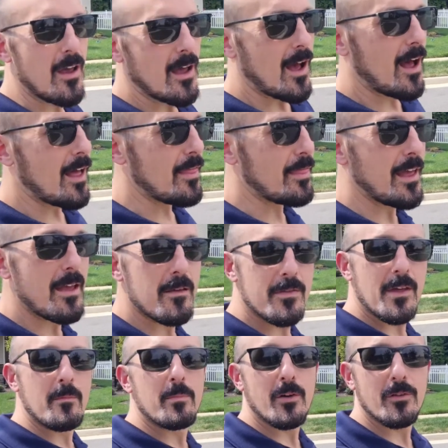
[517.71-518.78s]

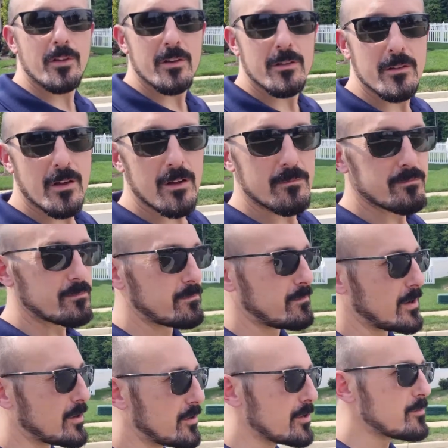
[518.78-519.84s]
They build
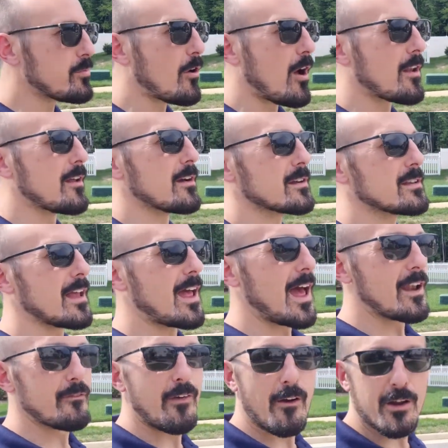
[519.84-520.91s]
a good product at
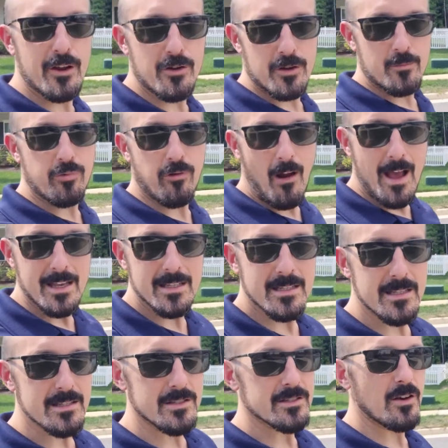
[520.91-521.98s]
a very good price,
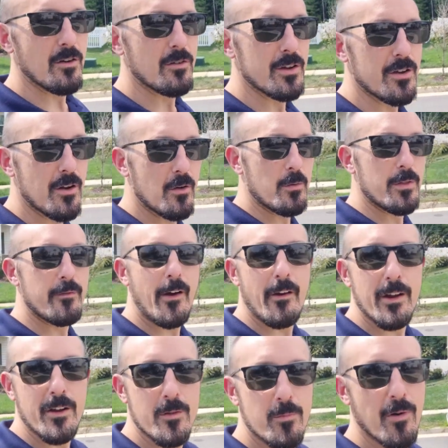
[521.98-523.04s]
and so with very
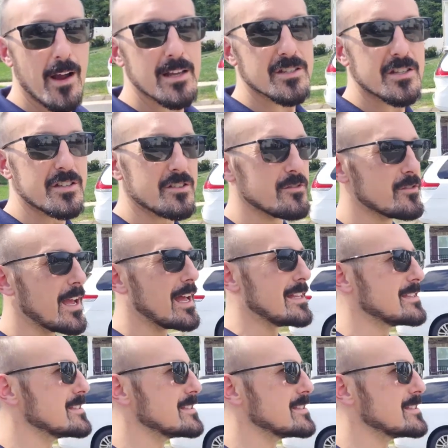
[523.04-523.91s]
good price you do get